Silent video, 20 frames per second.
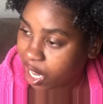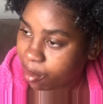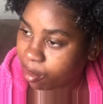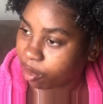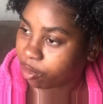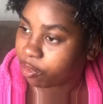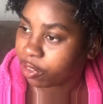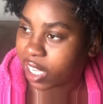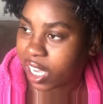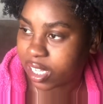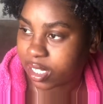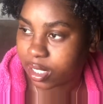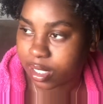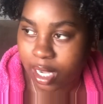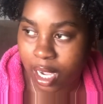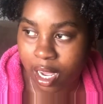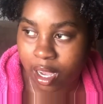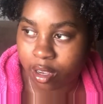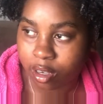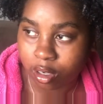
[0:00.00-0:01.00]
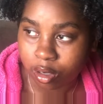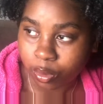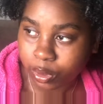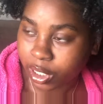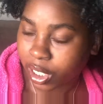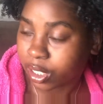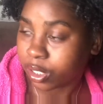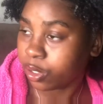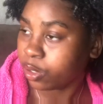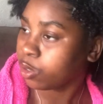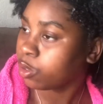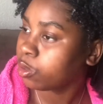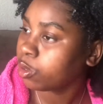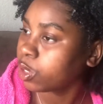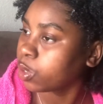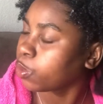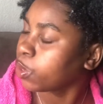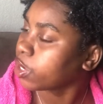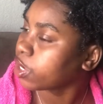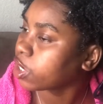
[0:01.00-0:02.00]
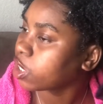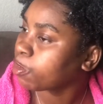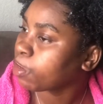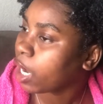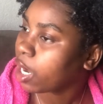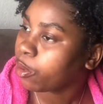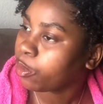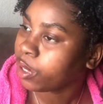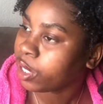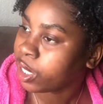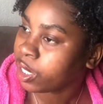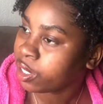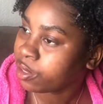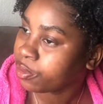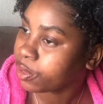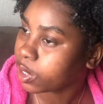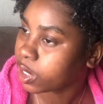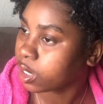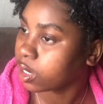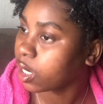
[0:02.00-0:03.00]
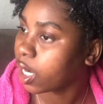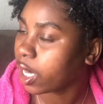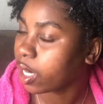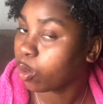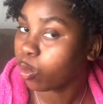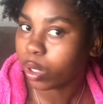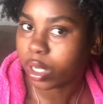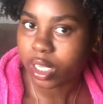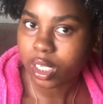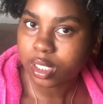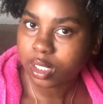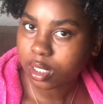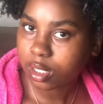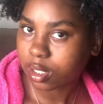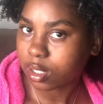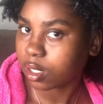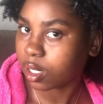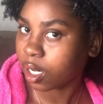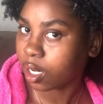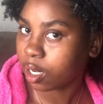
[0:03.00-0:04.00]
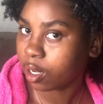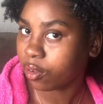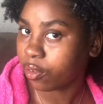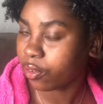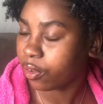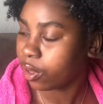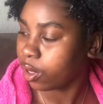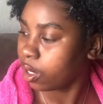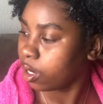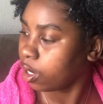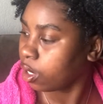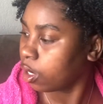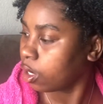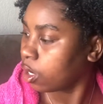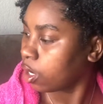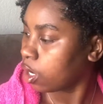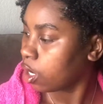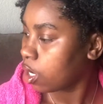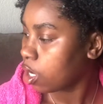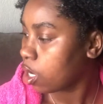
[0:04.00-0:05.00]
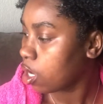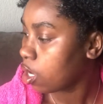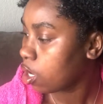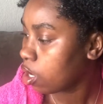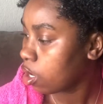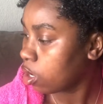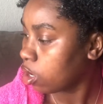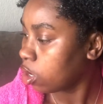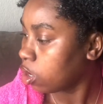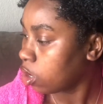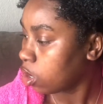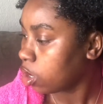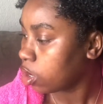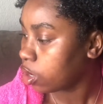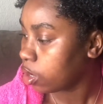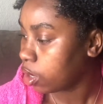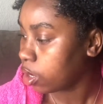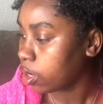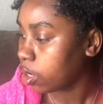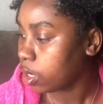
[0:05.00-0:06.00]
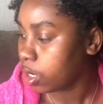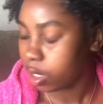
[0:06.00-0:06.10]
Alright folks, we are back to our regularly scheduled program. Let's get right into it. So my hair right now is in